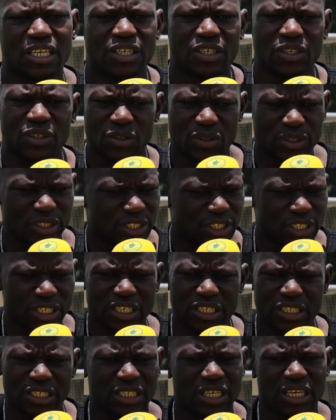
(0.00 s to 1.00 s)
You know, the
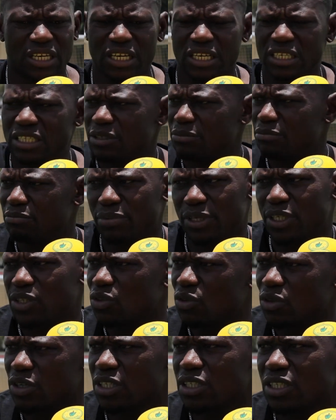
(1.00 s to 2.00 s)
journalists are writing big
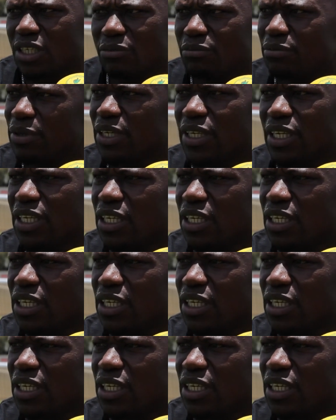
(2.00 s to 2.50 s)
stories and big